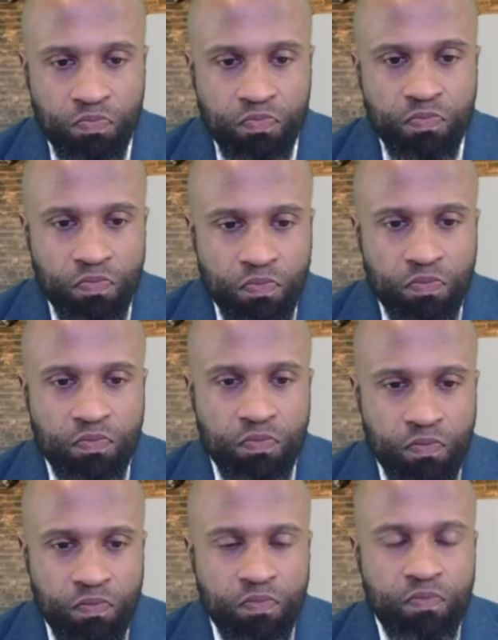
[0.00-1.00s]

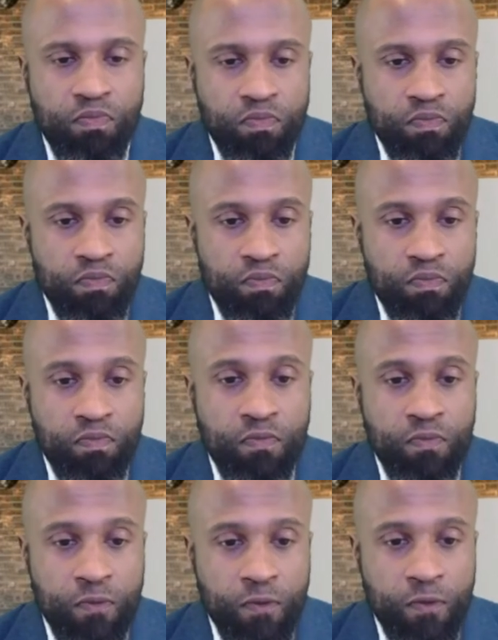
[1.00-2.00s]

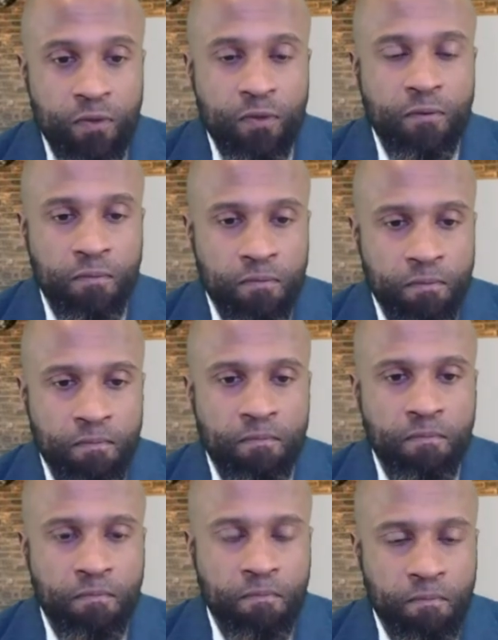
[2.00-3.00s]

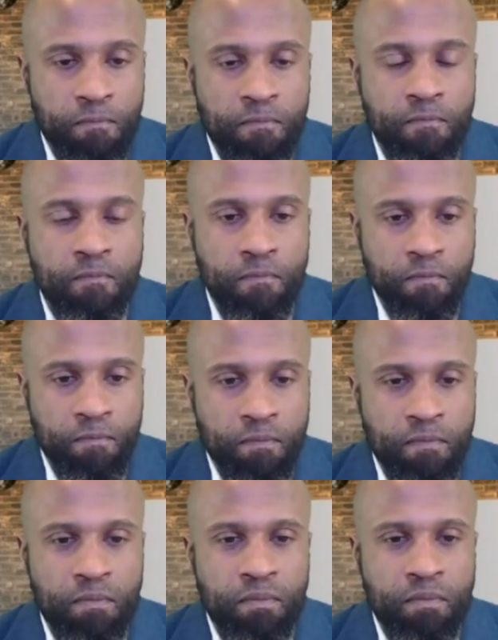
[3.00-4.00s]

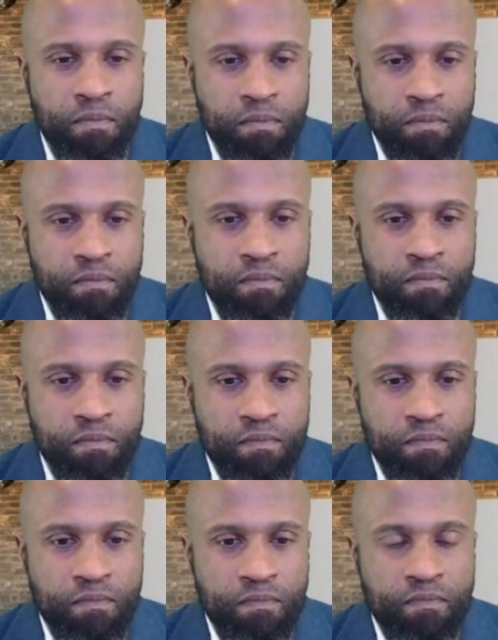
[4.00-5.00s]

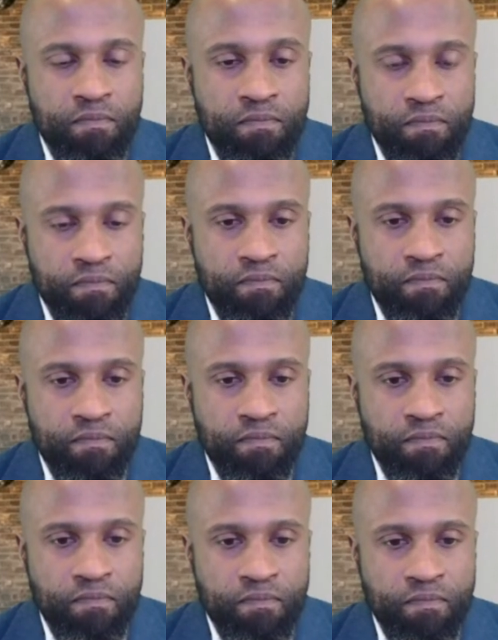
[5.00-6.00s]

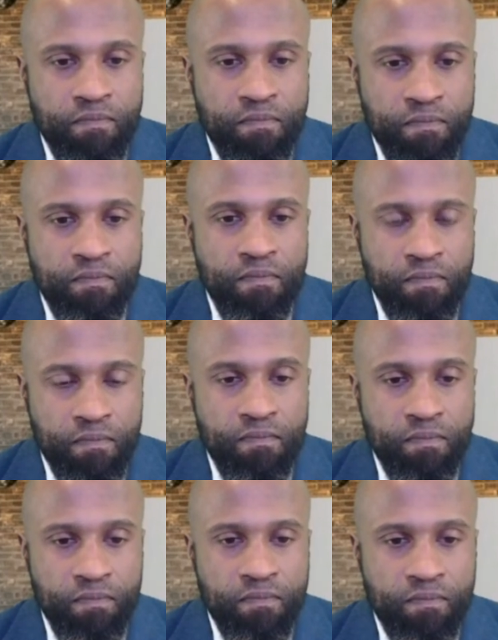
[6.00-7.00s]

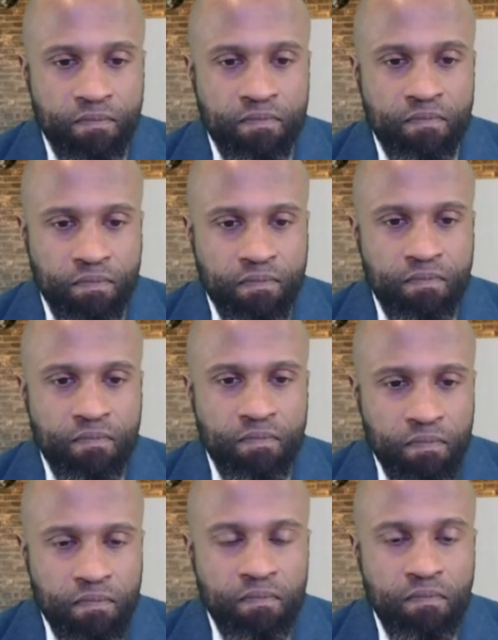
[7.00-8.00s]
The person shown says nothing.